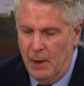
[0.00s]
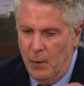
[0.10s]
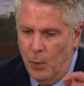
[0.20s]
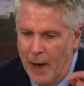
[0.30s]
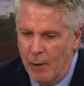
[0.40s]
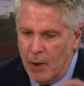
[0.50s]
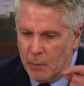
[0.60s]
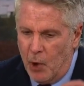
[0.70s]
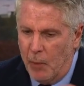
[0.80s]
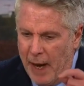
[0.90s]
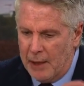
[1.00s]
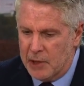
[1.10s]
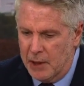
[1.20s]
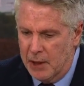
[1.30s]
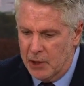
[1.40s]
where were the
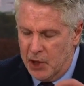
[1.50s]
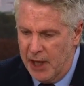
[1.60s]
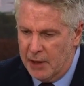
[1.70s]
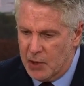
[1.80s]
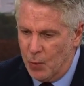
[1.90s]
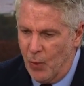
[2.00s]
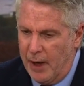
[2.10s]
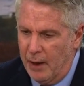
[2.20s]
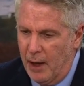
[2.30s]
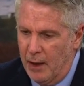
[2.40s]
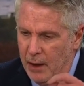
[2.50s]
pro-Palestinian chants when